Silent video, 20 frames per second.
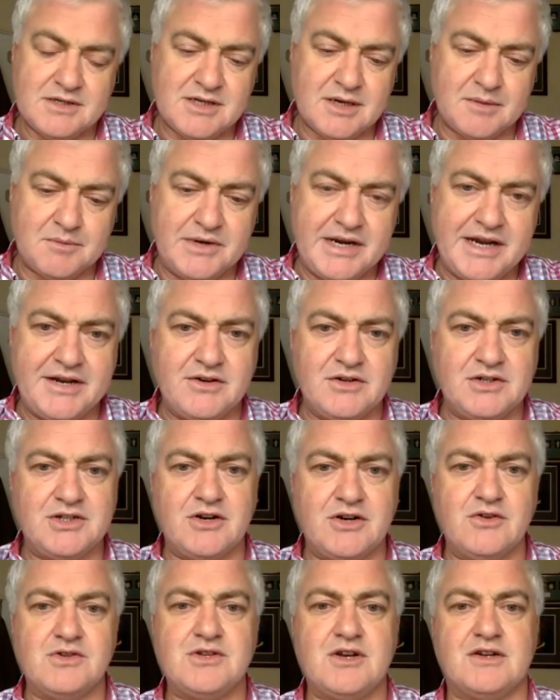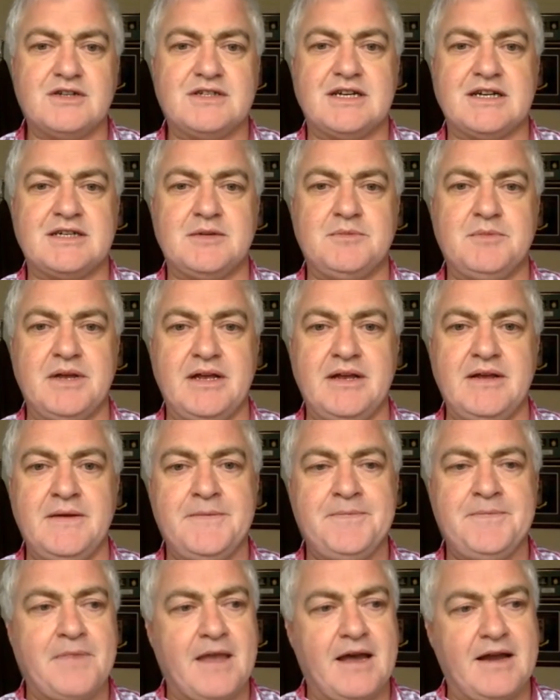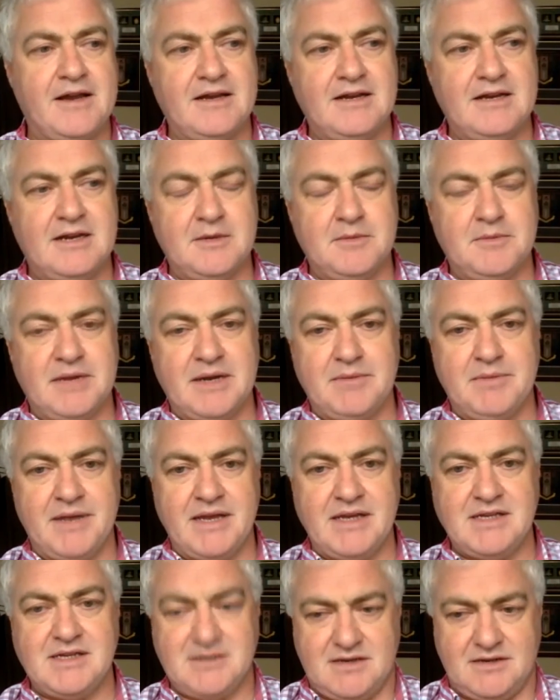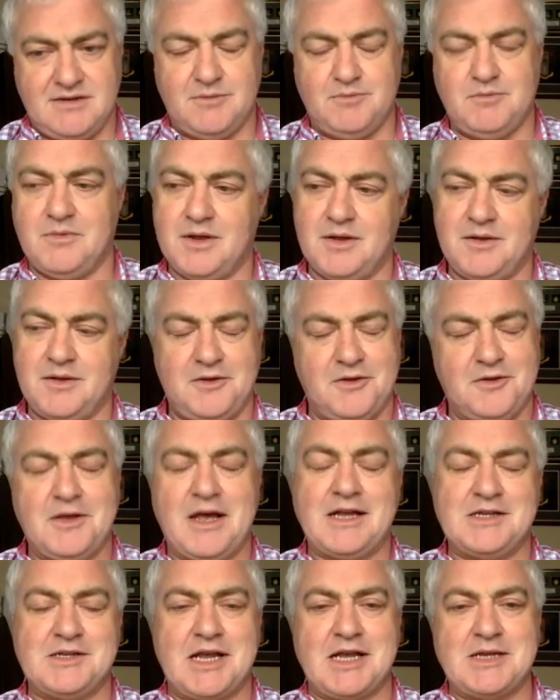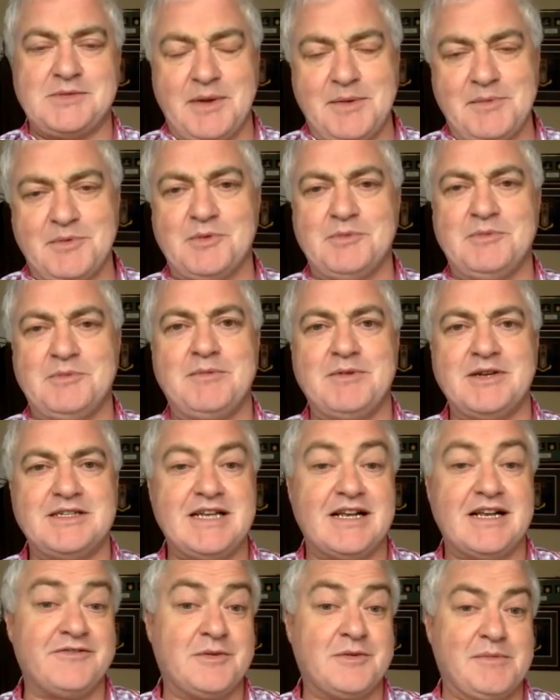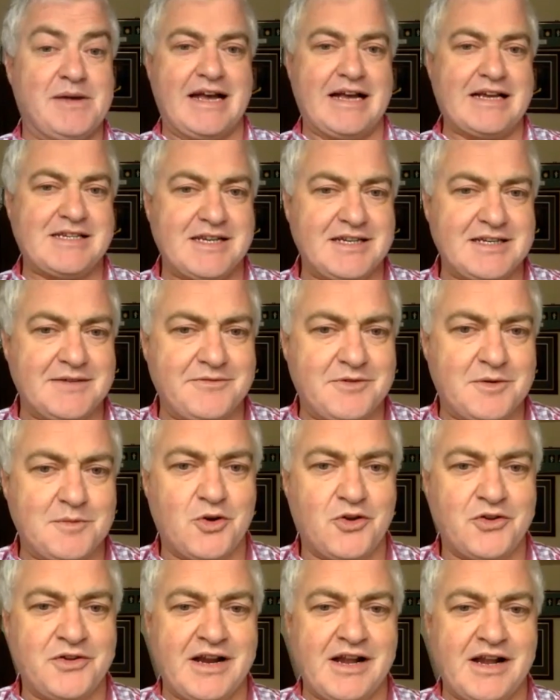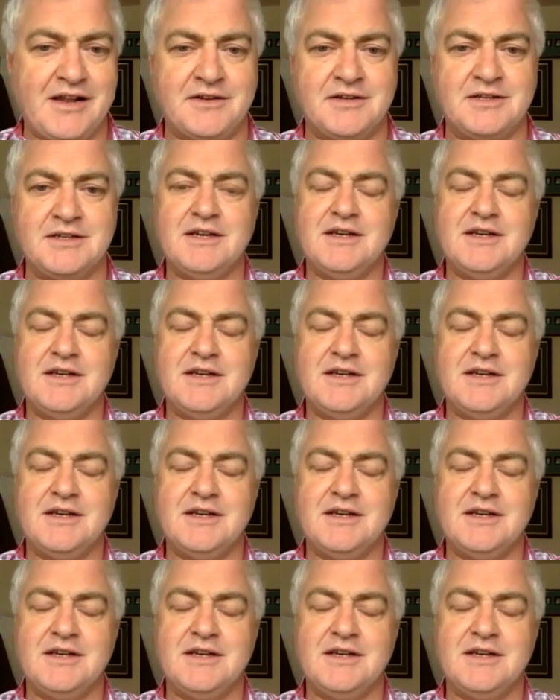radio shows contacted me, and I did a big piece. You know, as people will be able to tell from my accent, I'm from Northern Ireland.